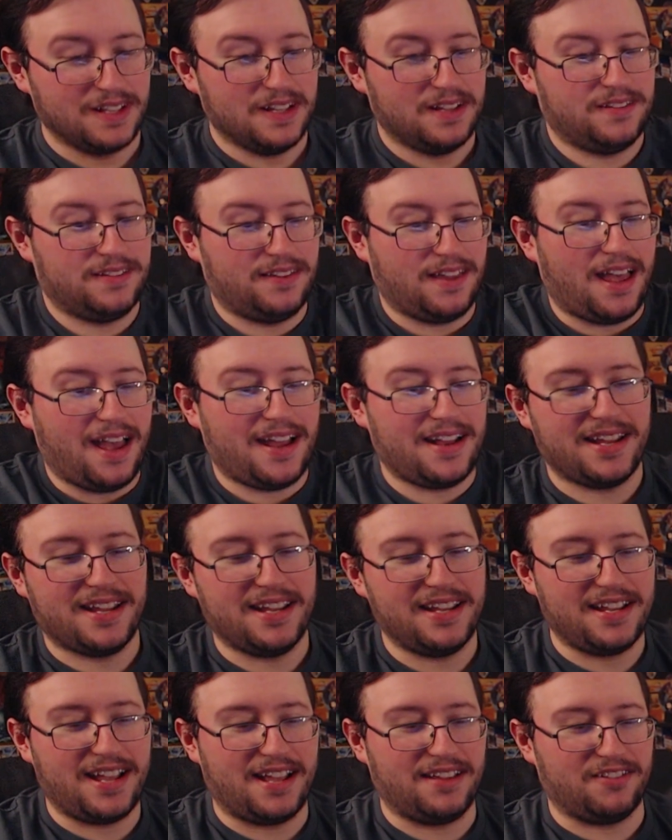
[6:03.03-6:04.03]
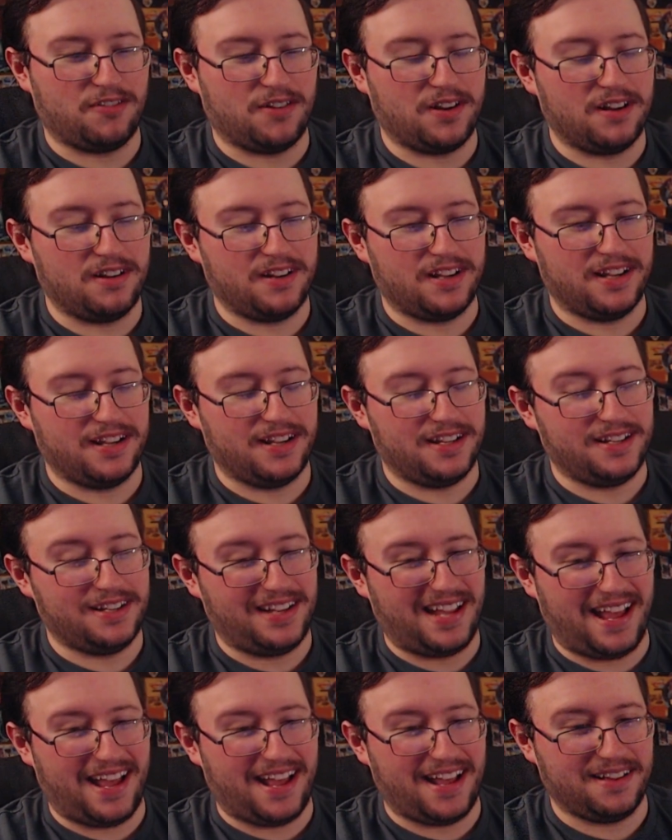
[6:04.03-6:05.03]
Sliding, has a railgun.
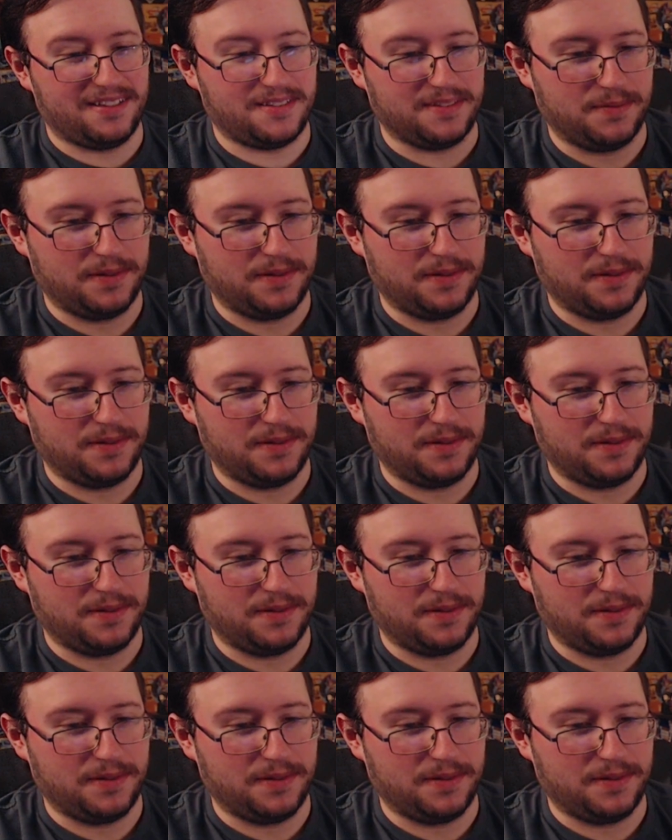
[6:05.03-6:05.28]
Nah, it's